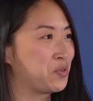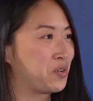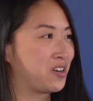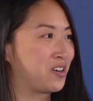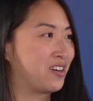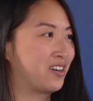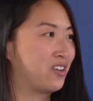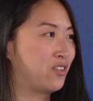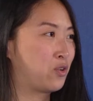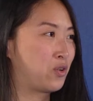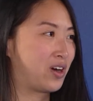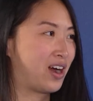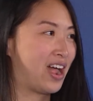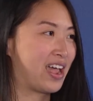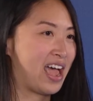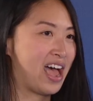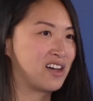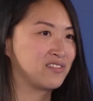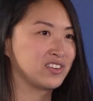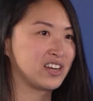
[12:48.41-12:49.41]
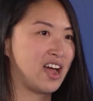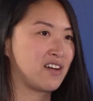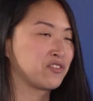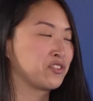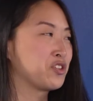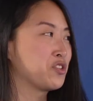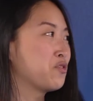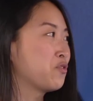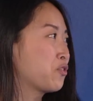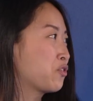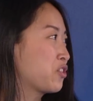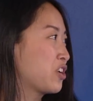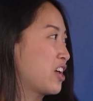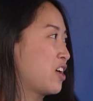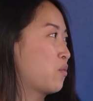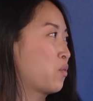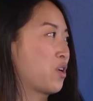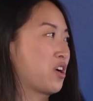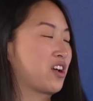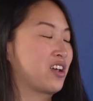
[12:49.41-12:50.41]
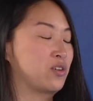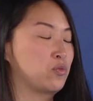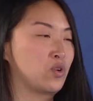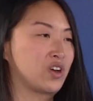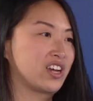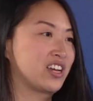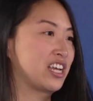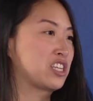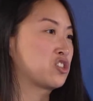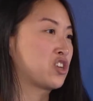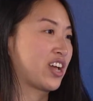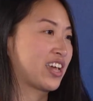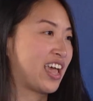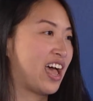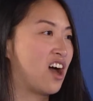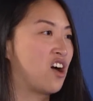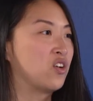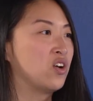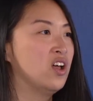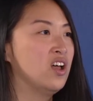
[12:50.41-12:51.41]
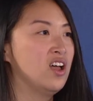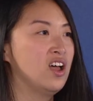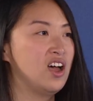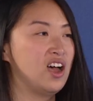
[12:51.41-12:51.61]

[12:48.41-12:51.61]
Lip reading: Or I have an afternoon free, what can I check out?